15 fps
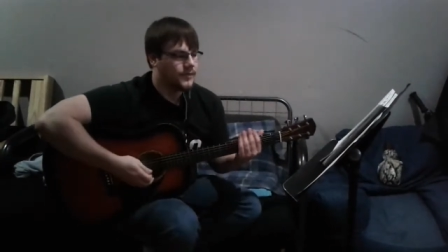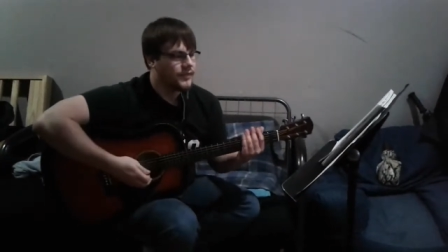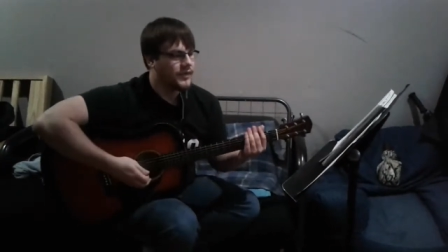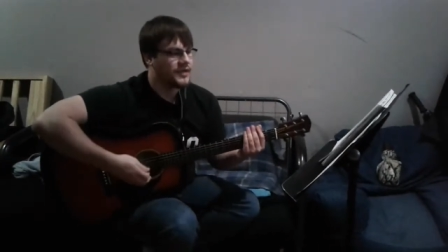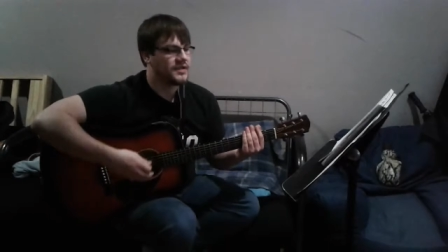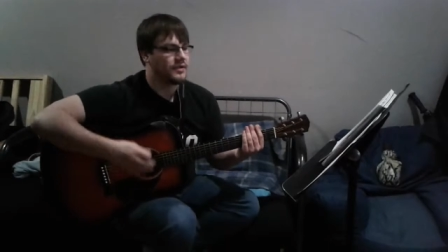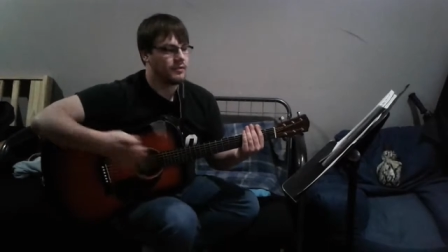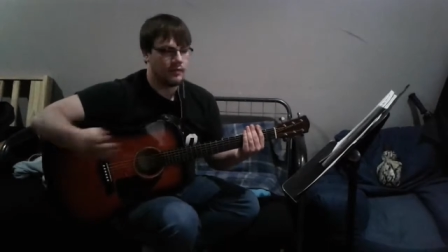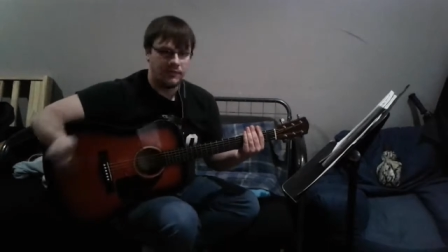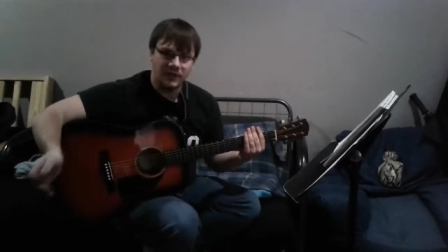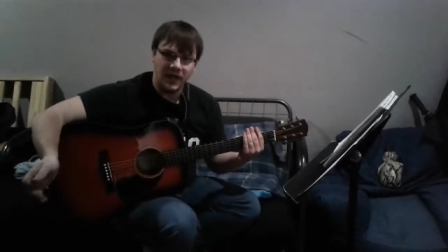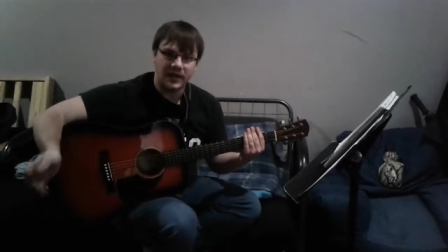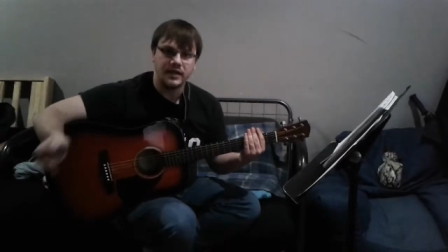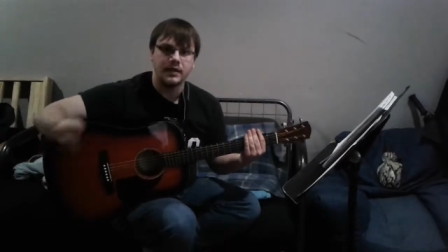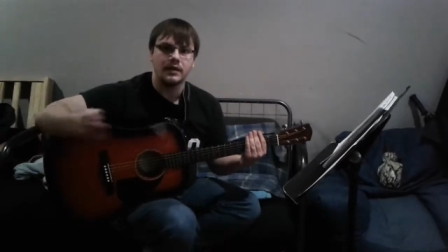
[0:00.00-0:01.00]
Does it
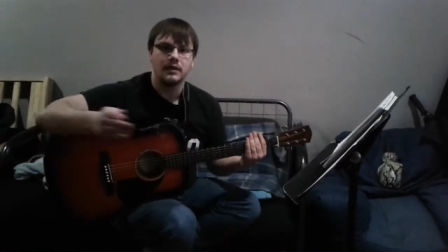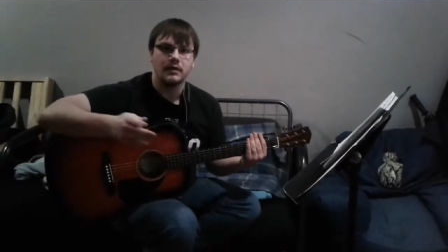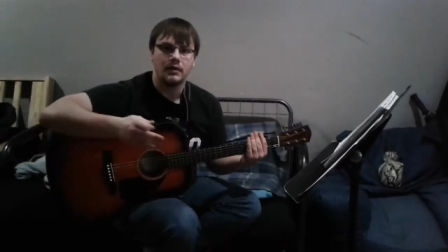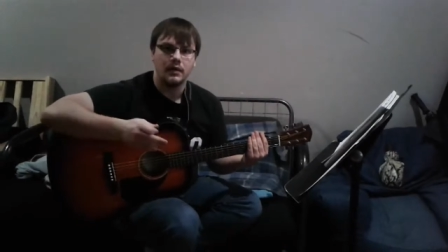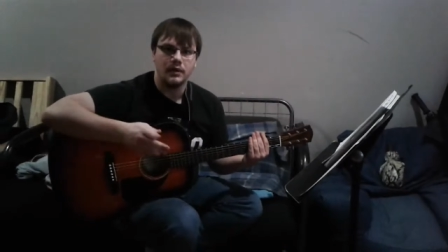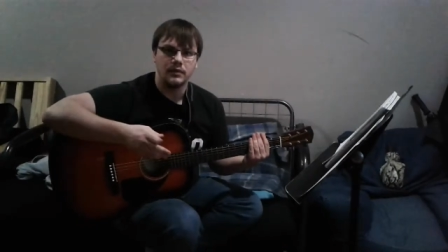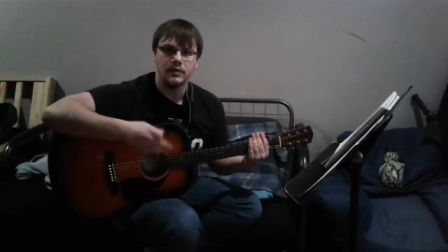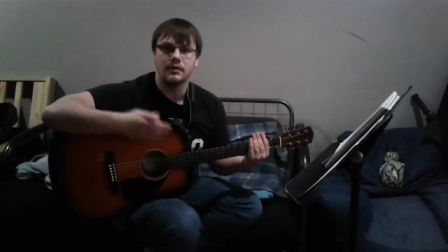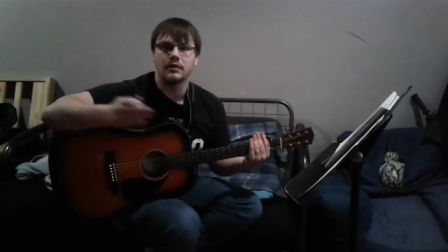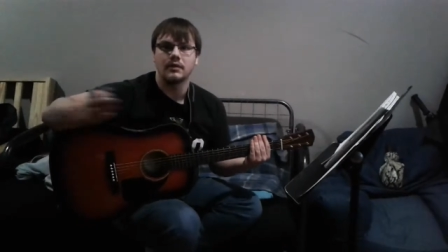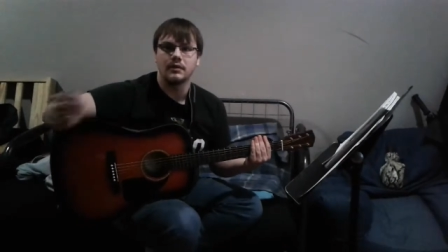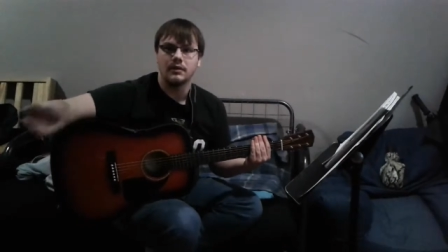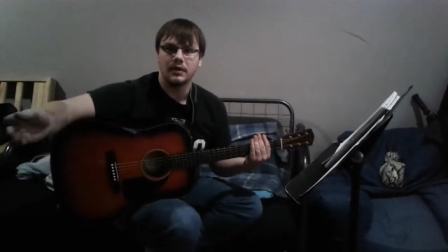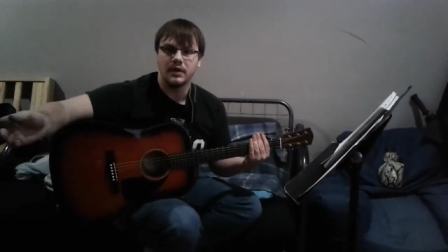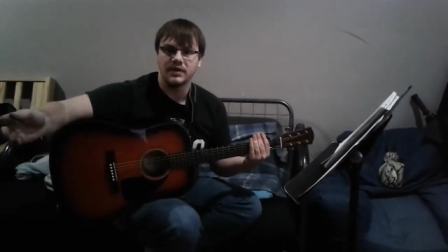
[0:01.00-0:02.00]
reflect your
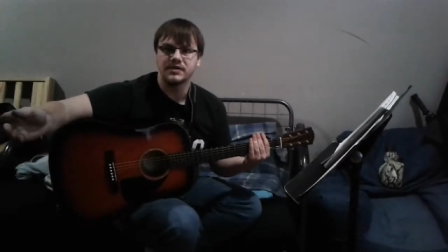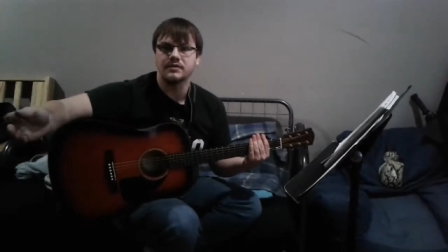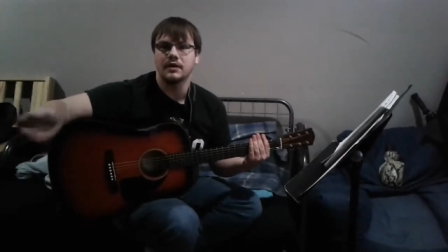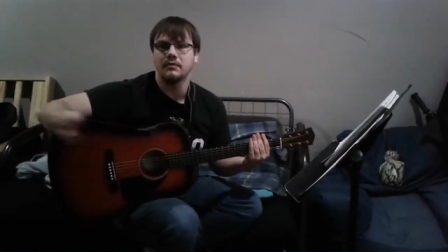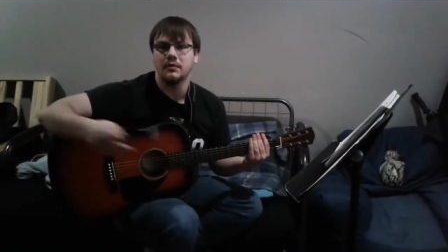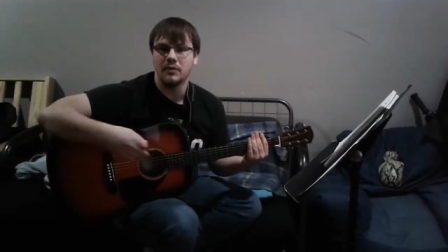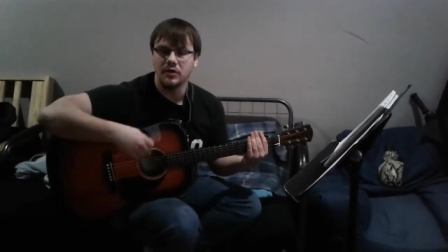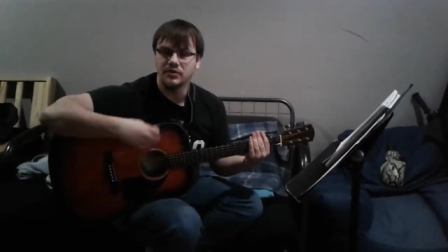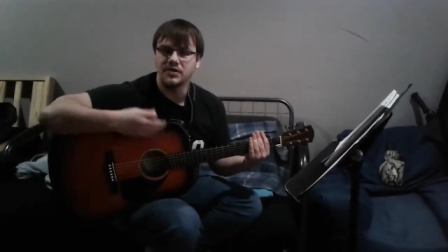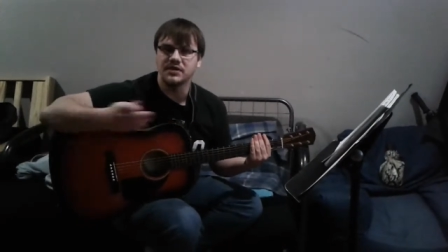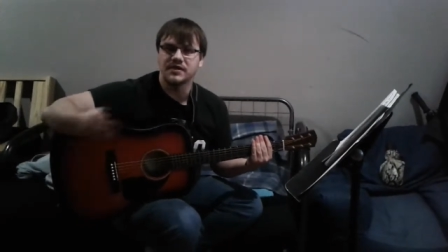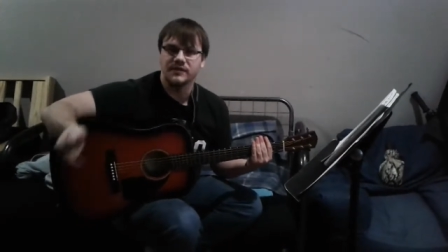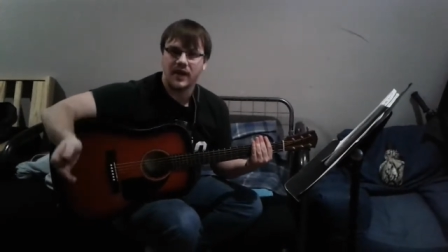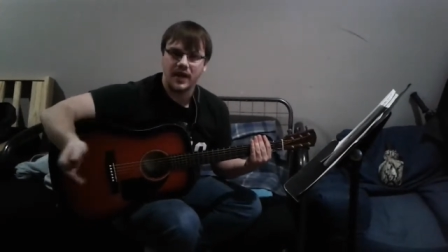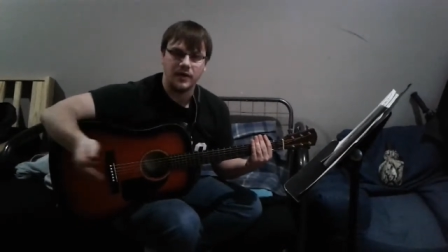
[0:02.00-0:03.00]
extreme emotions
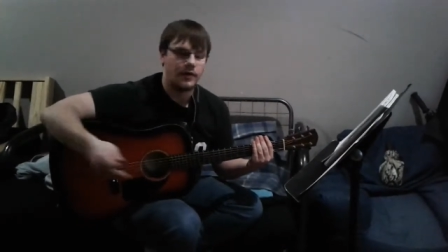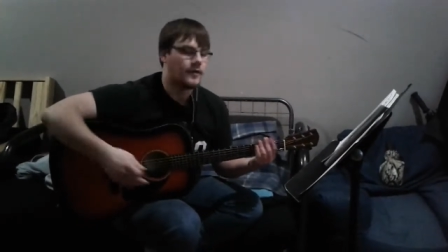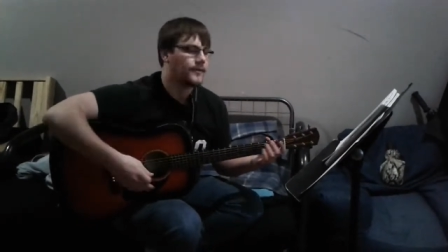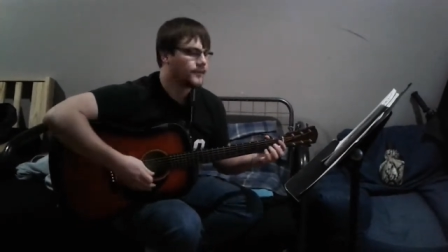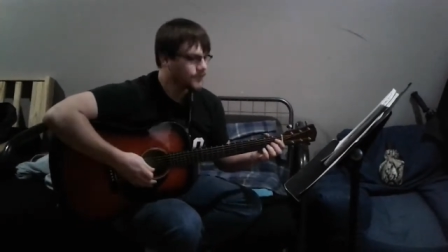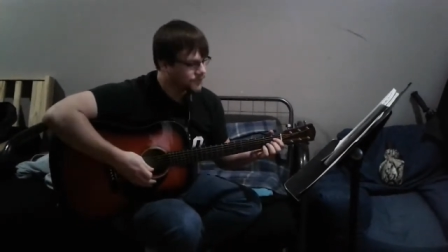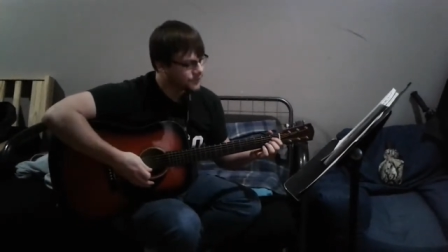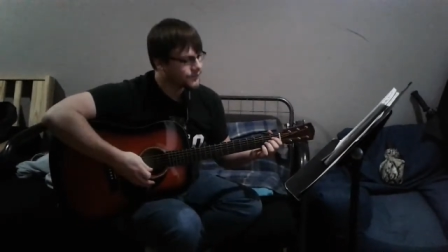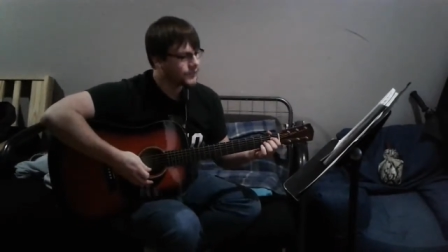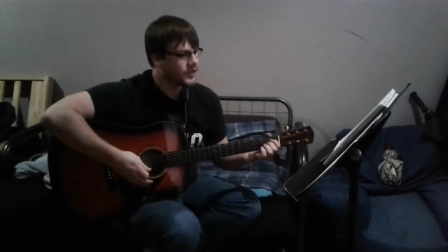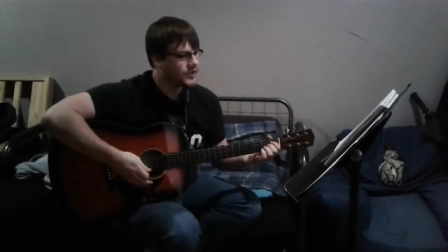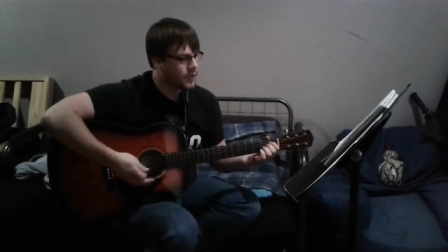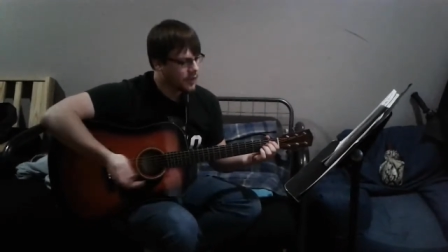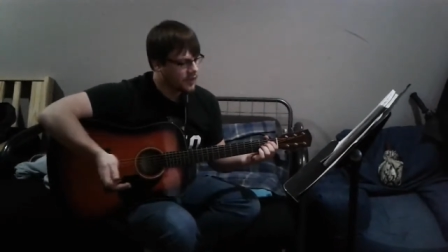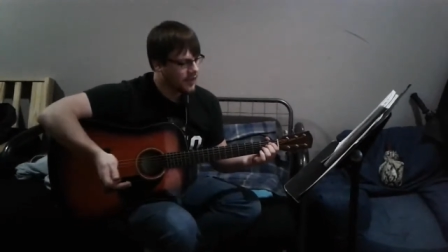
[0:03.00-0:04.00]
of anger?
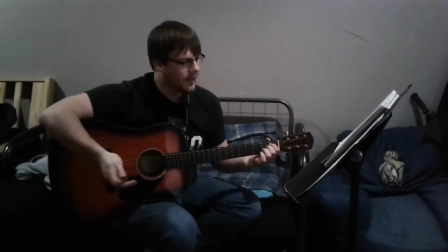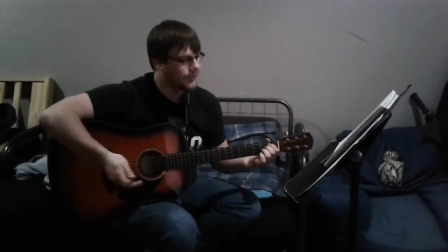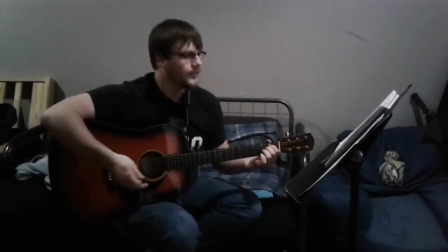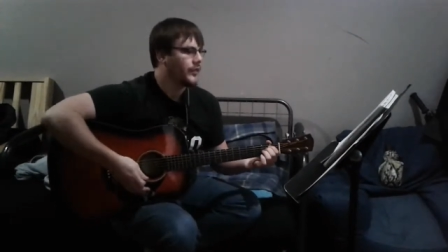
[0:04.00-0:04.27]
Sort of thing.